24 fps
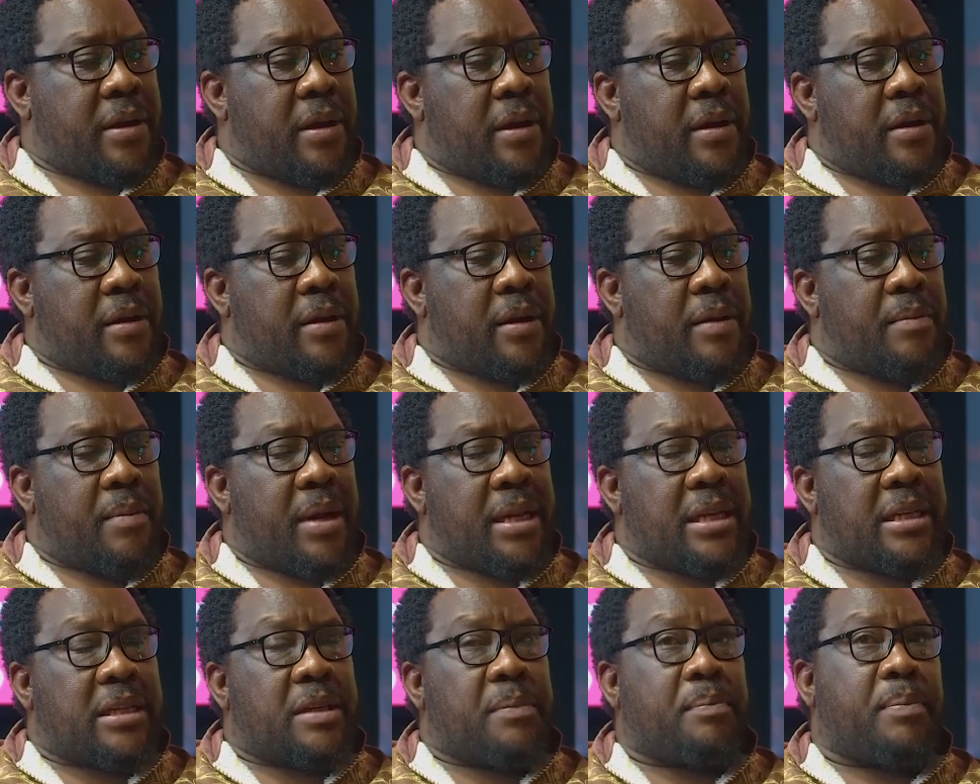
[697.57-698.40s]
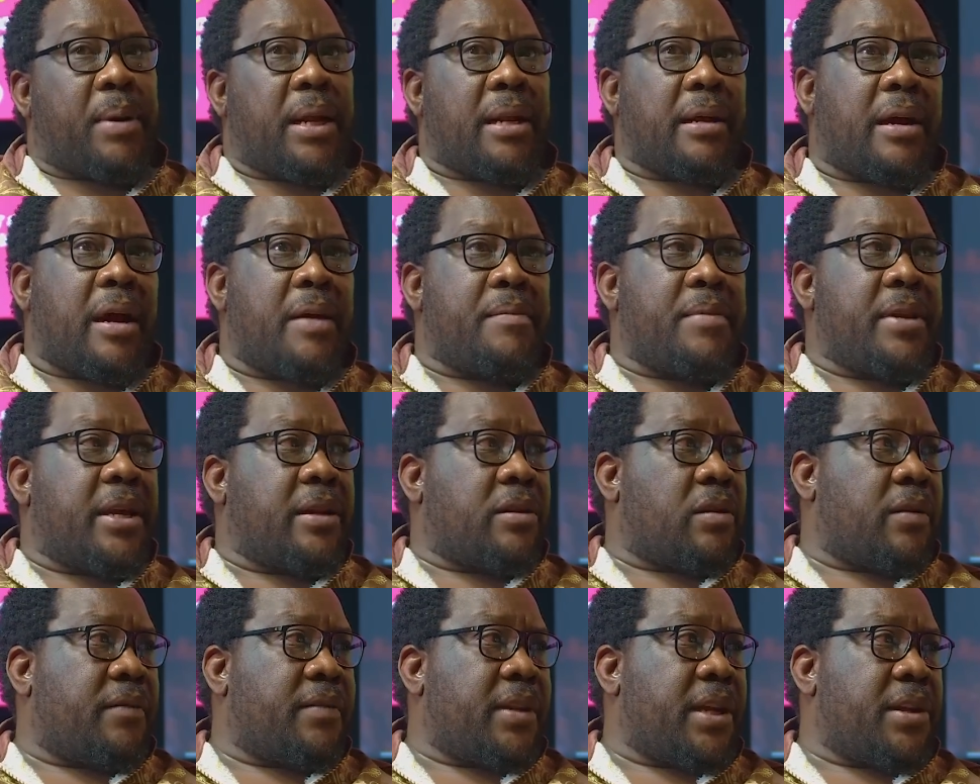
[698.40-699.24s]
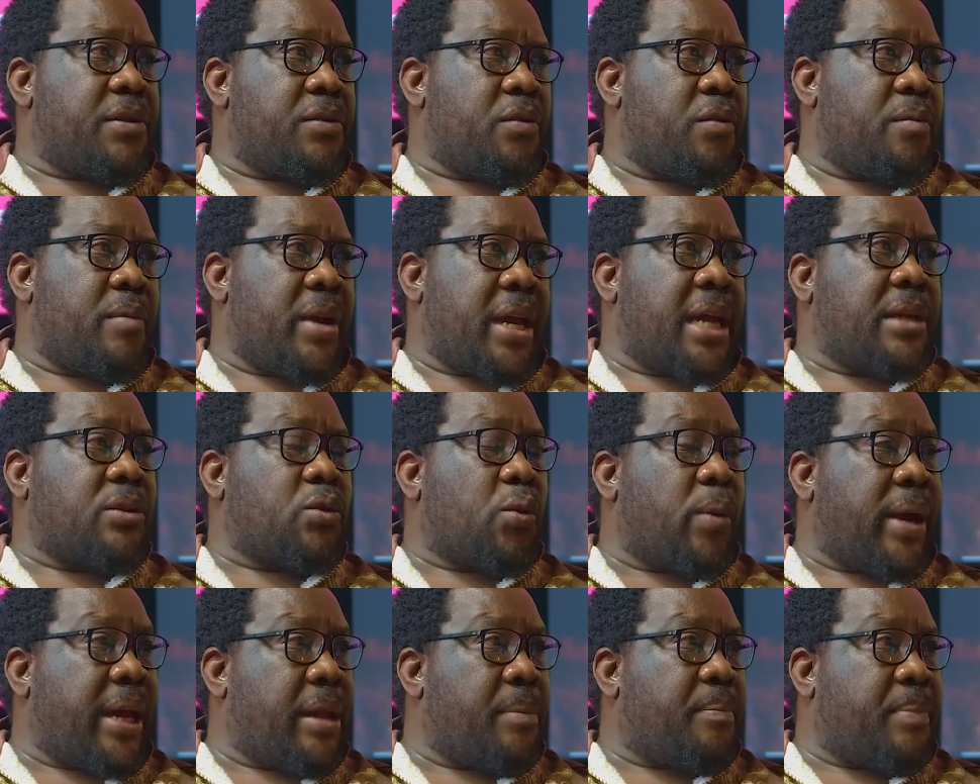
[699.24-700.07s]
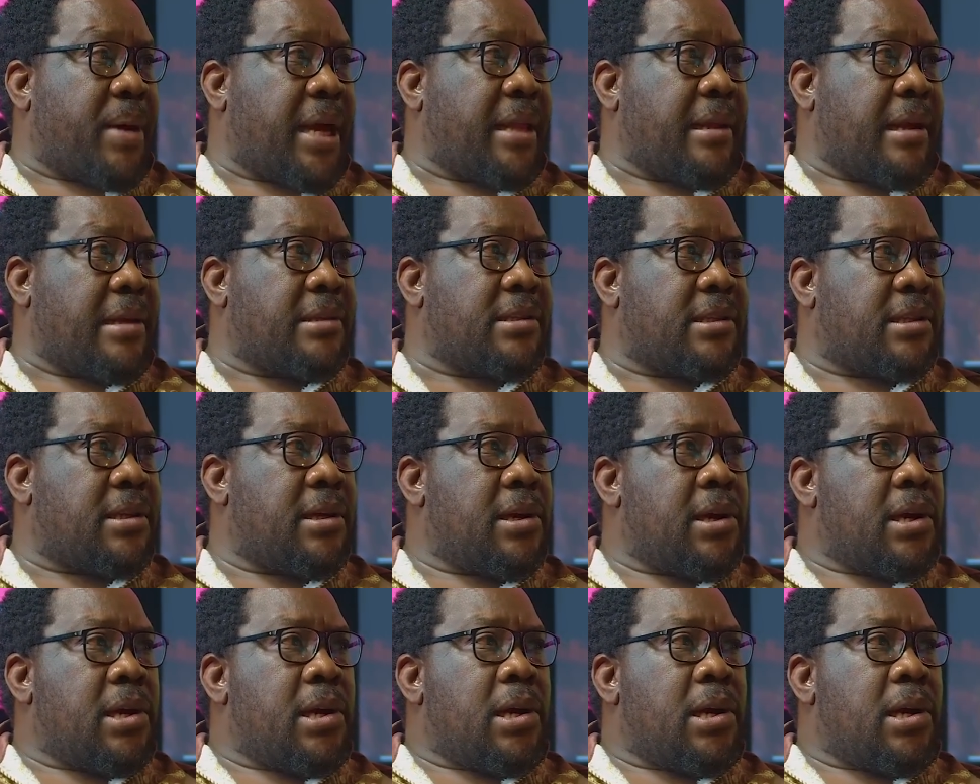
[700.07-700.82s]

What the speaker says: the municipal cabinet of the new mayor, it's well balanced.